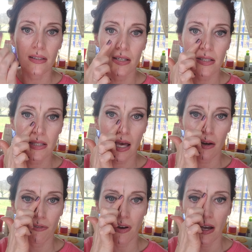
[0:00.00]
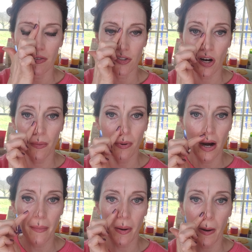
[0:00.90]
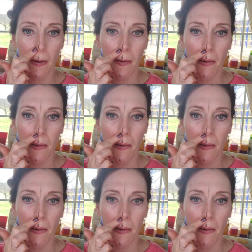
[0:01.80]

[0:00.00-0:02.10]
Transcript: is that 5-star primer.